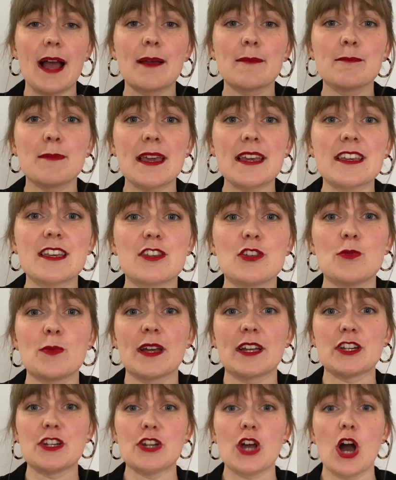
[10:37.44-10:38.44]
making you
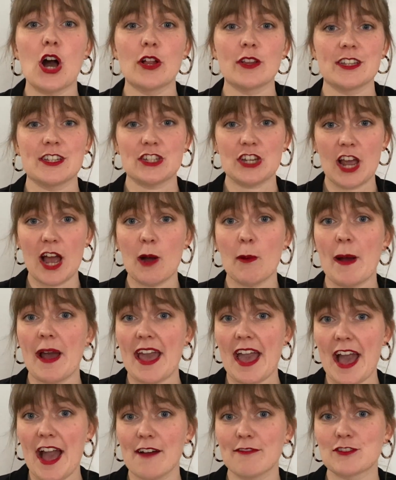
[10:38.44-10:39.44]
acknowledge how I
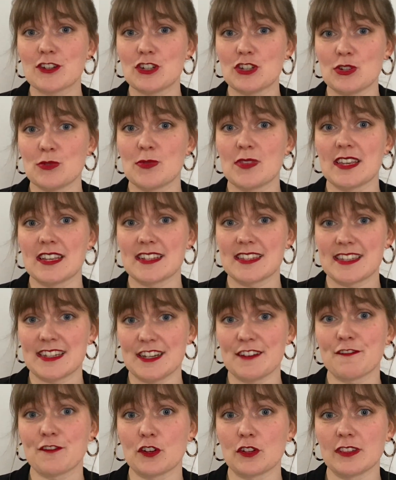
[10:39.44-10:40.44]
have to do things
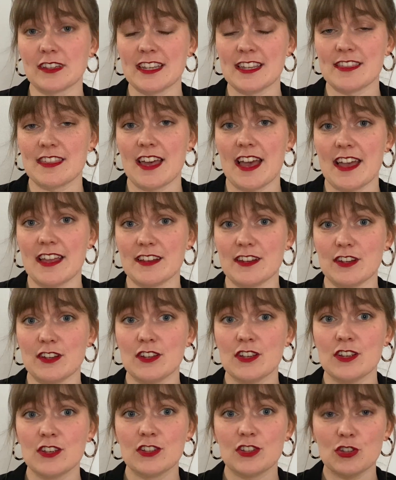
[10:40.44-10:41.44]
differently than
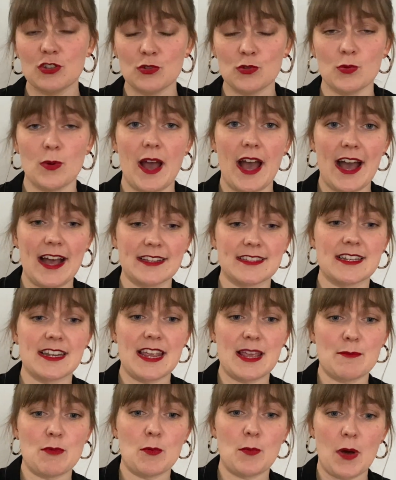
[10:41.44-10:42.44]
you as an
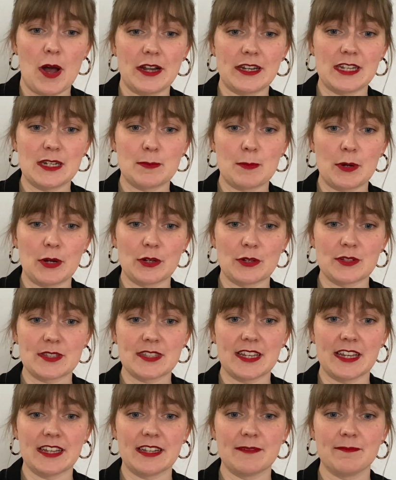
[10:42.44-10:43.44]
able-bodied
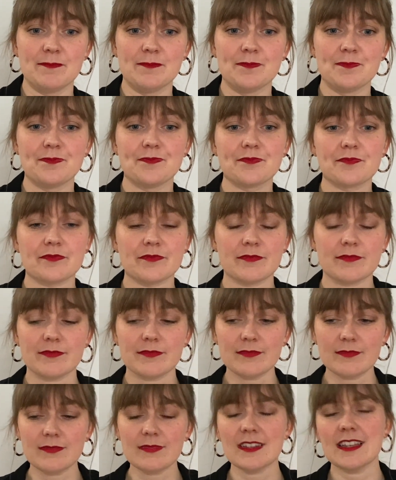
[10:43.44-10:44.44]
person,
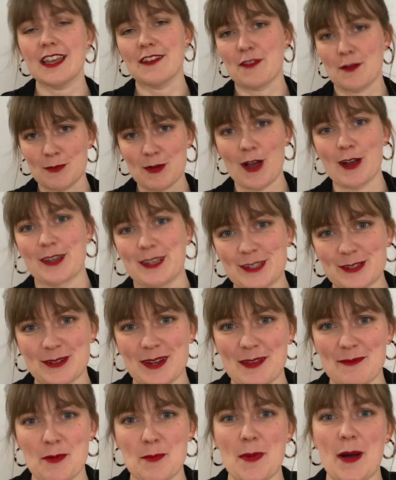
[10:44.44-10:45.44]
if I'm talking to an
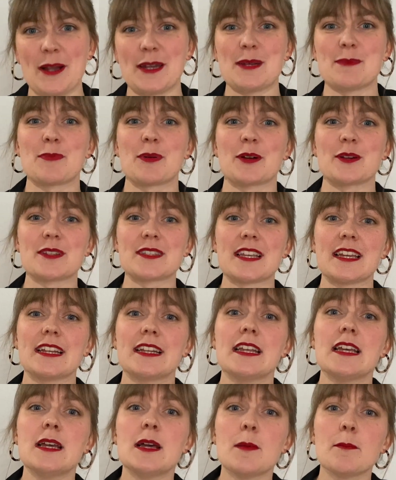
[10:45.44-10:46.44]
able-bodied
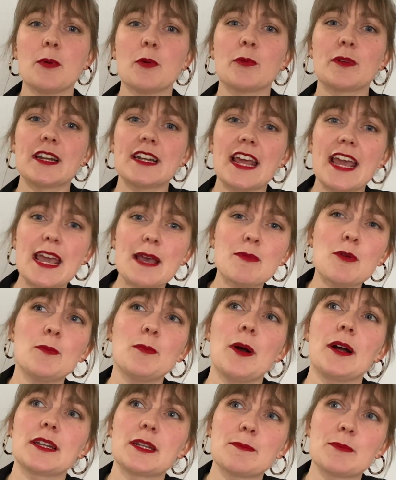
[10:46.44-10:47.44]
person. But when an
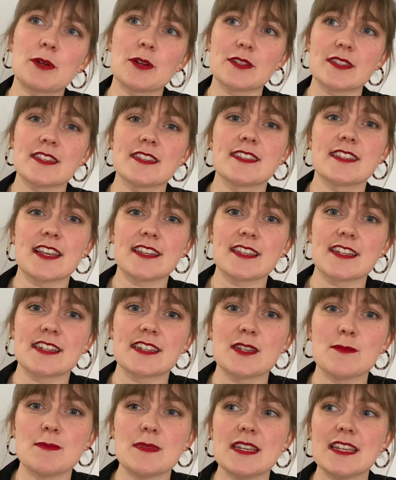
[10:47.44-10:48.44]
able-bodied person says it
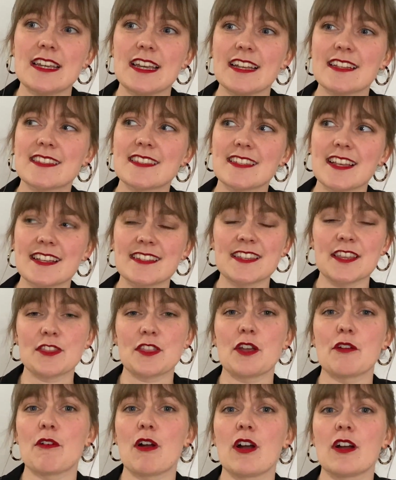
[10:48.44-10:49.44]
to me, it says that
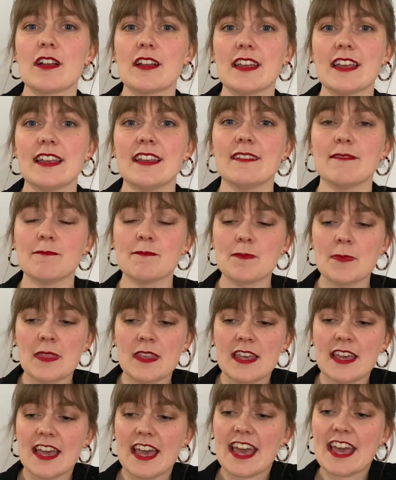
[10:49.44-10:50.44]

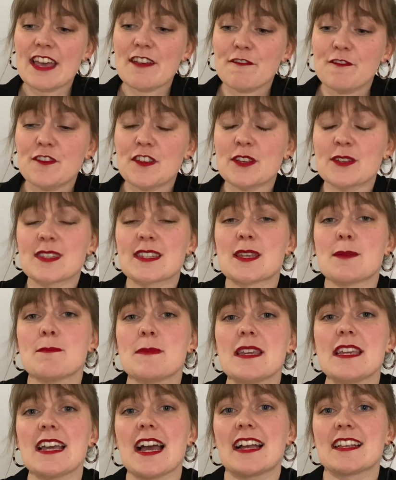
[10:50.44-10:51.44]
it feels to
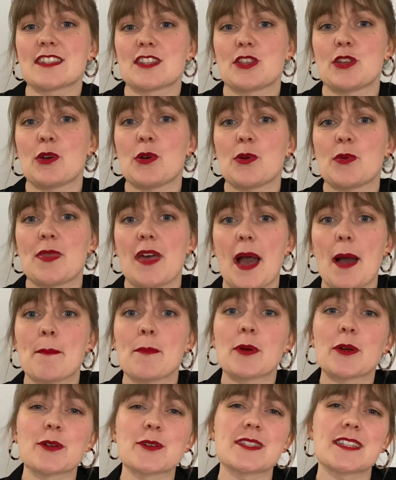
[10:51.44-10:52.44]
me as though that
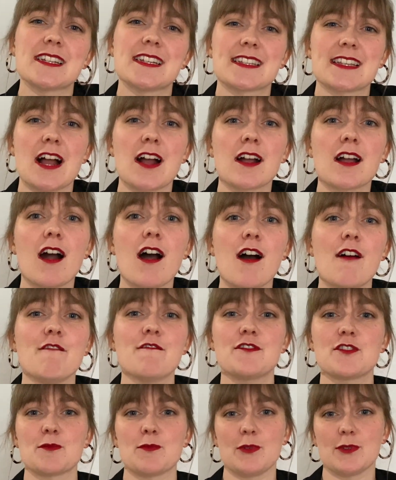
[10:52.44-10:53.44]
person is
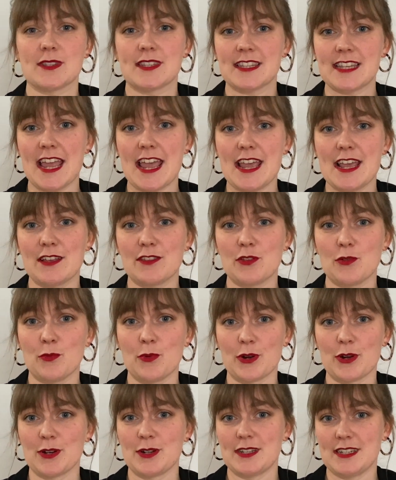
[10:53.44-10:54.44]
uncomfortable saying the
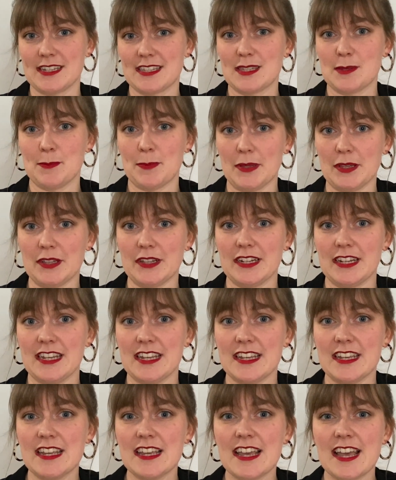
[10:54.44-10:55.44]
word
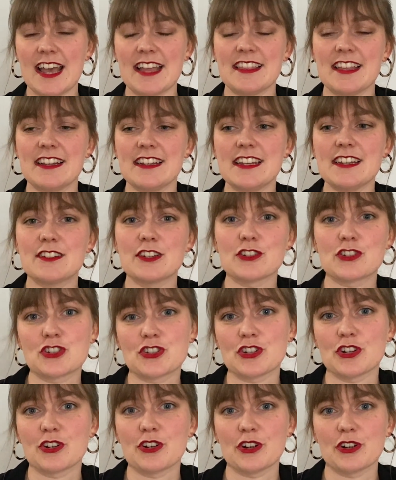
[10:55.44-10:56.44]
disability and they need to
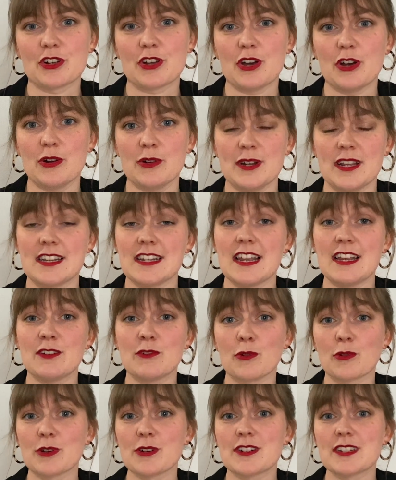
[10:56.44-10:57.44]
sugarcoat it in
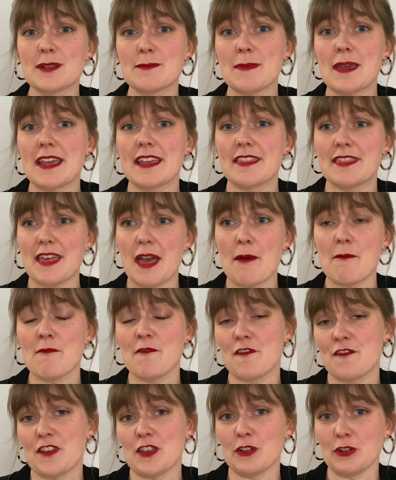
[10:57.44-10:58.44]
order to make them
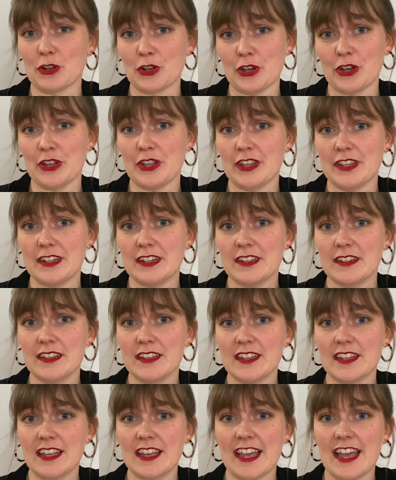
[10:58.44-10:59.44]
feel good.
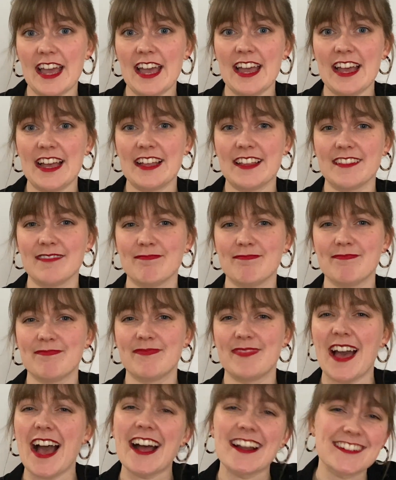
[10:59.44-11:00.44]
And
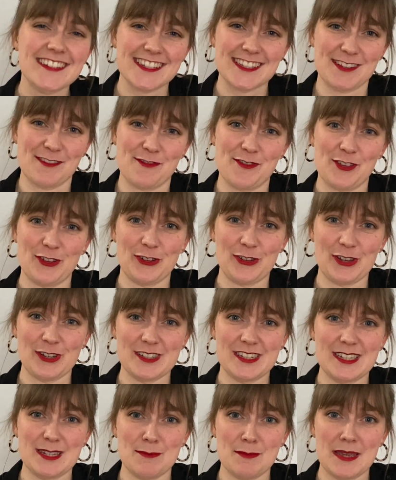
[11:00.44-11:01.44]
that doesn't feel
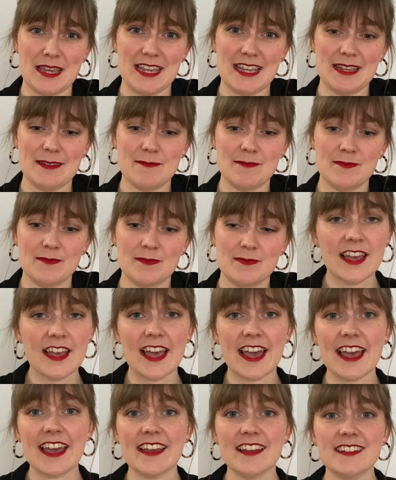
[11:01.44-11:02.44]
good to me.
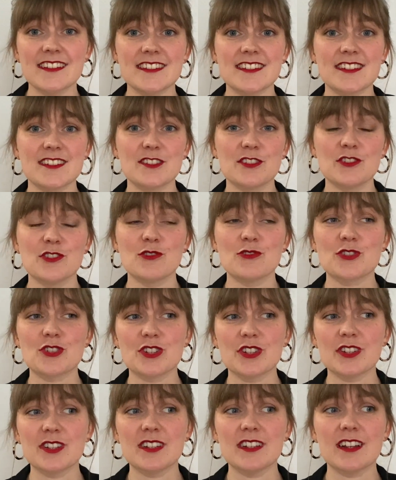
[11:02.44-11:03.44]
And you
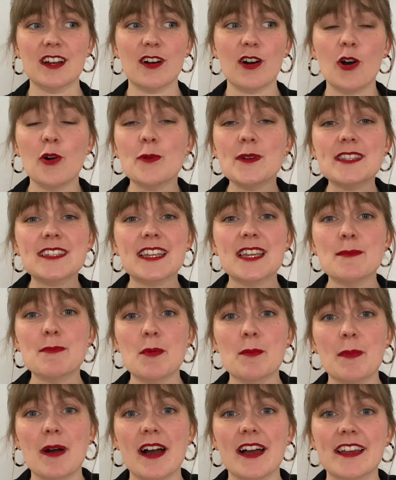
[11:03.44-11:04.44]
should always keep
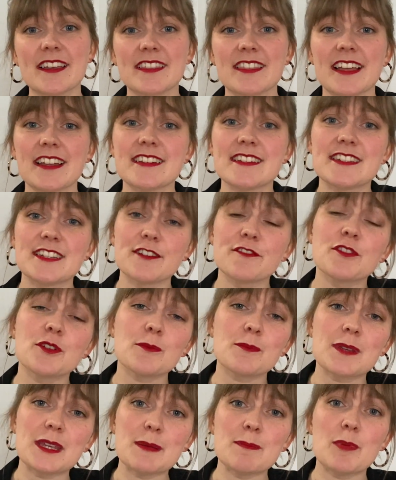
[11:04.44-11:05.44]
in mind that
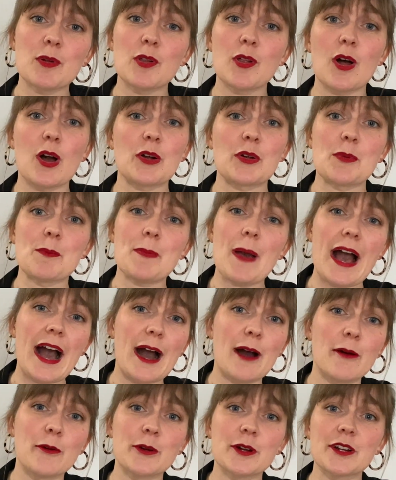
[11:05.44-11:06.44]
different people are
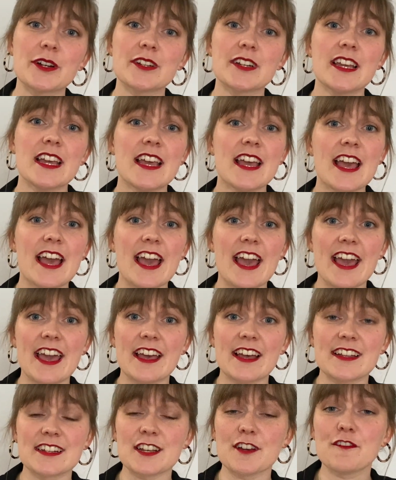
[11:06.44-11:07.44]
empowered
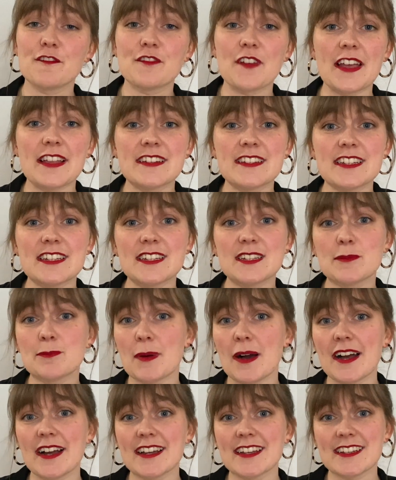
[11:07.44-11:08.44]
and offended
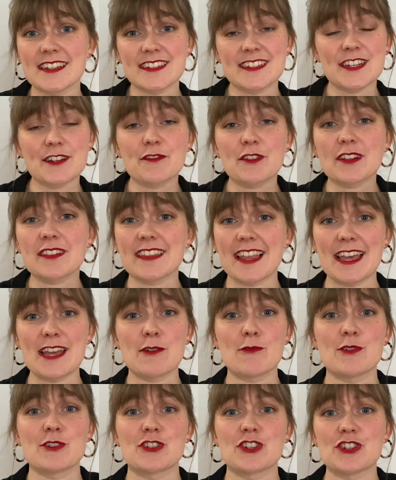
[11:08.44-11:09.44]
by different
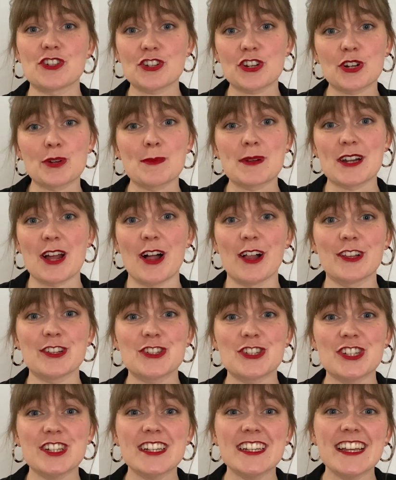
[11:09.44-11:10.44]
language and
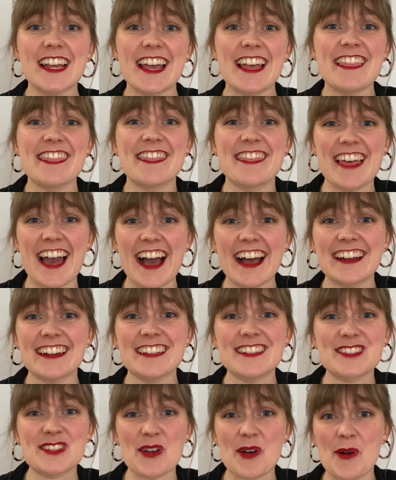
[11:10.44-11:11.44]
terminology, and that
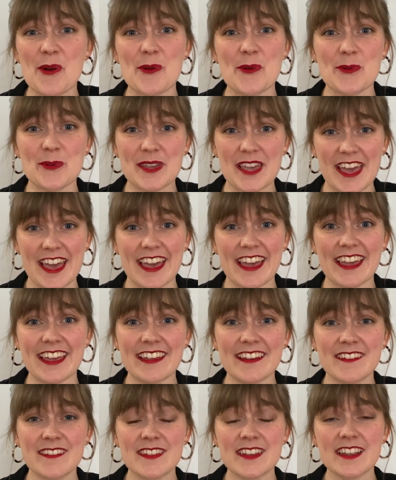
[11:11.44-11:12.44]
is okay.